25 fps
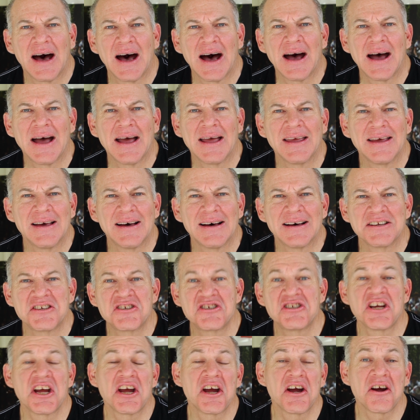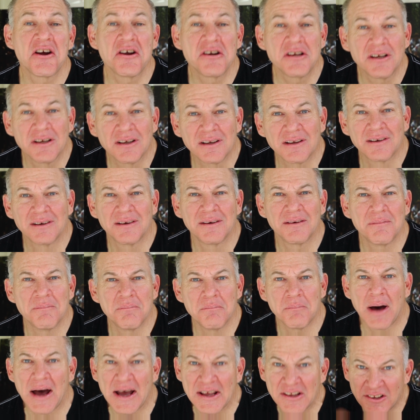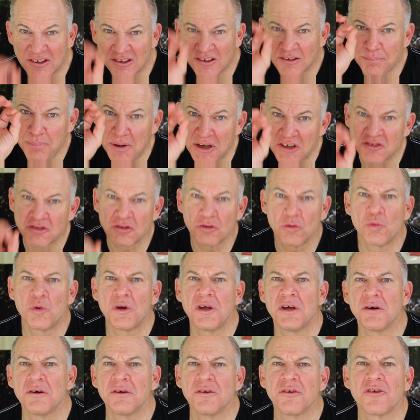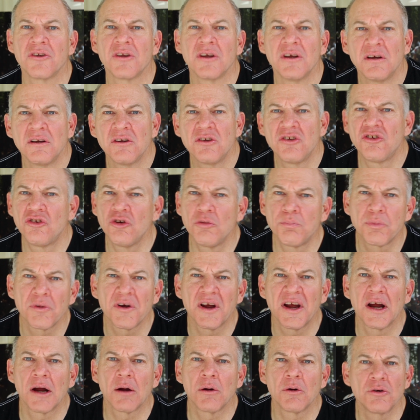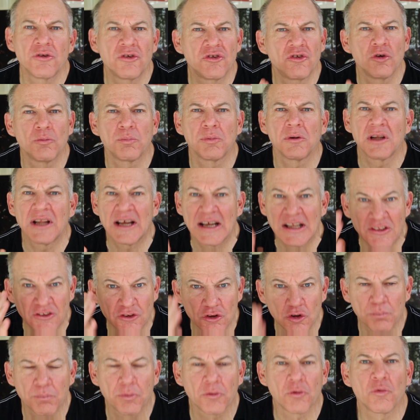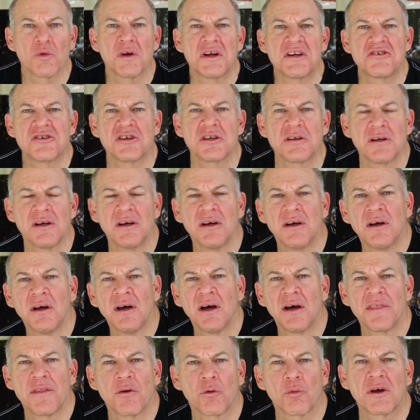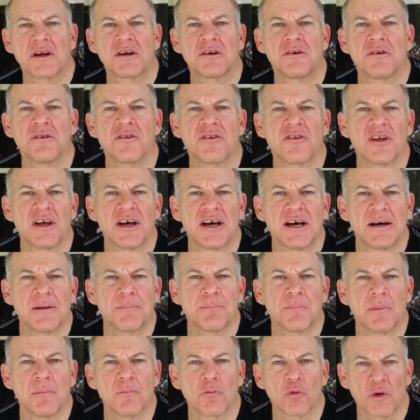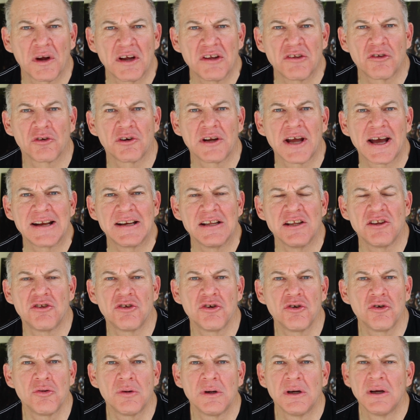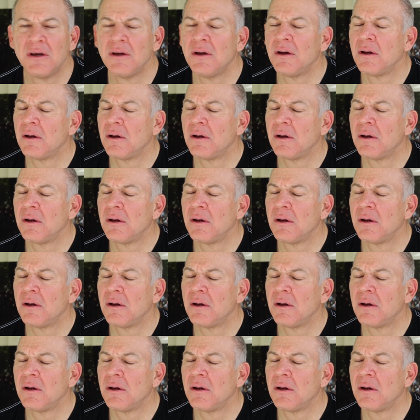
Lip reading: I shared my special wheels. Super aero, super light, super rigid, the Reynolds Razor 92.